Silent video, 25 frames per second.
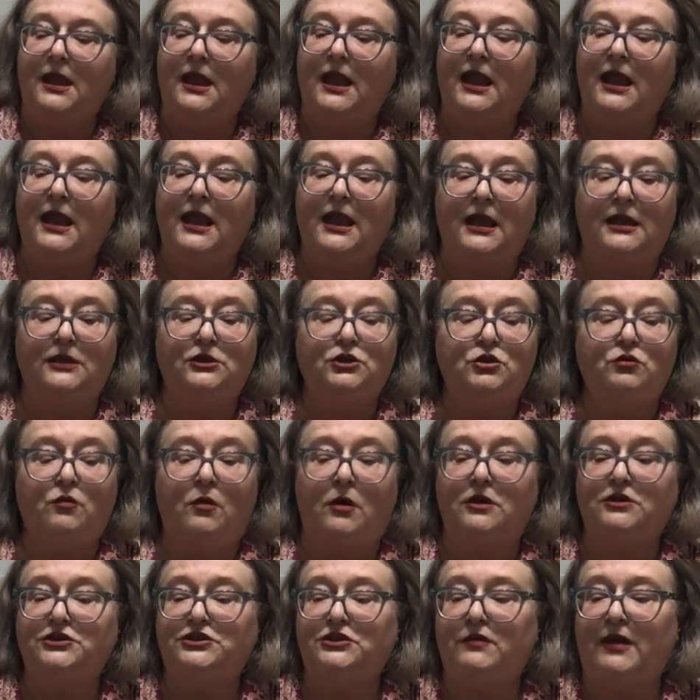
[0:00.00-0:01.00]
And you
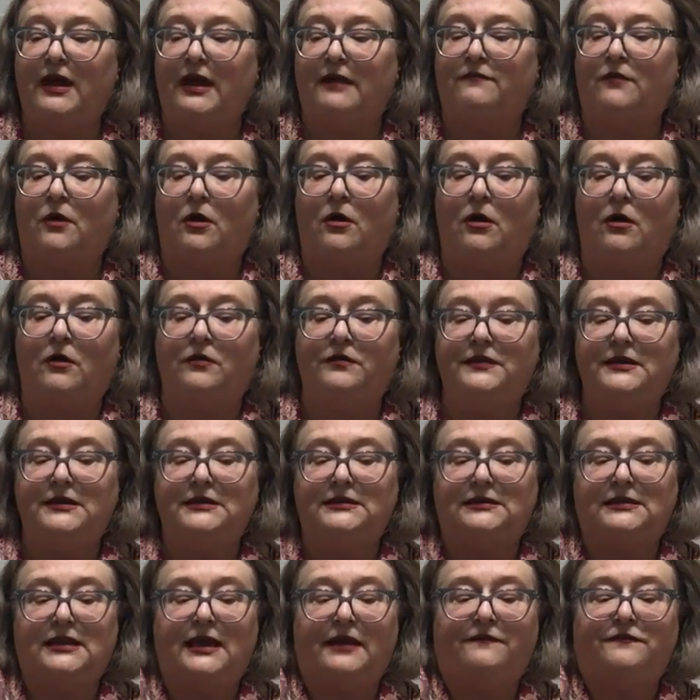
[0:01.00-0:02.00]
also have all
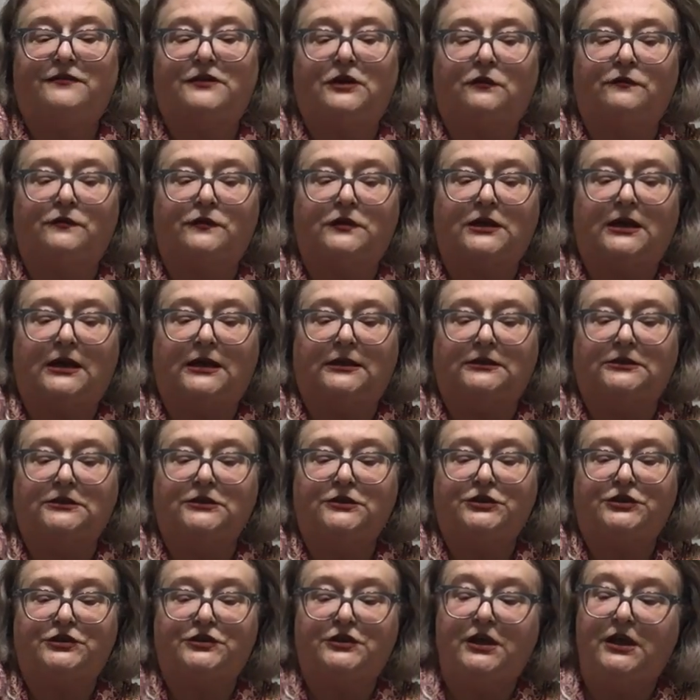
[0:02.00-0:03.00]
these leftover
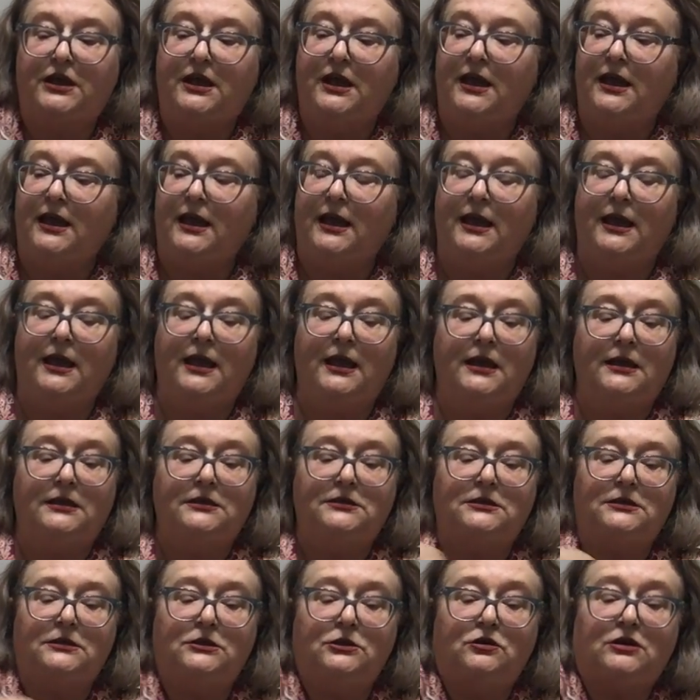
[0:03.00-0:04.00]
colors.
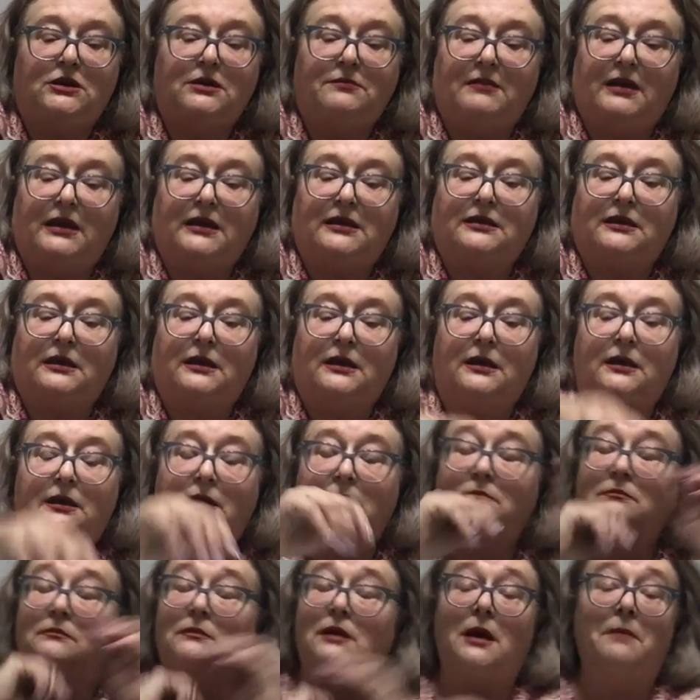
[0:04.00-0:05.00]
And you can make
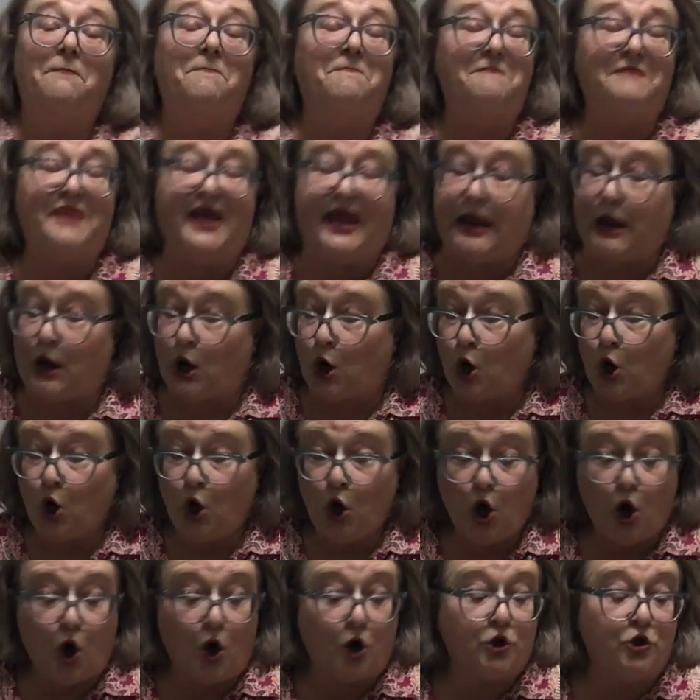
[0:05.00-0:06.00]
a bear,
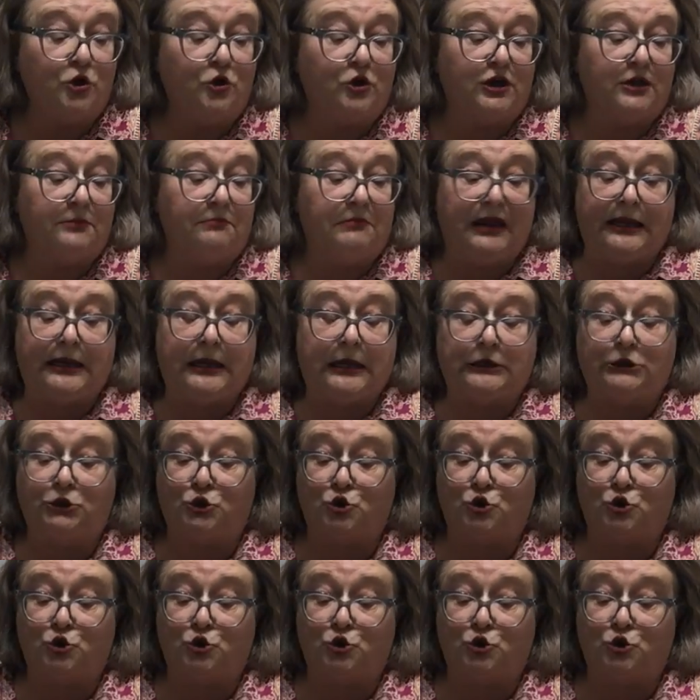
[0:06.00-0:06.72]
or you could make a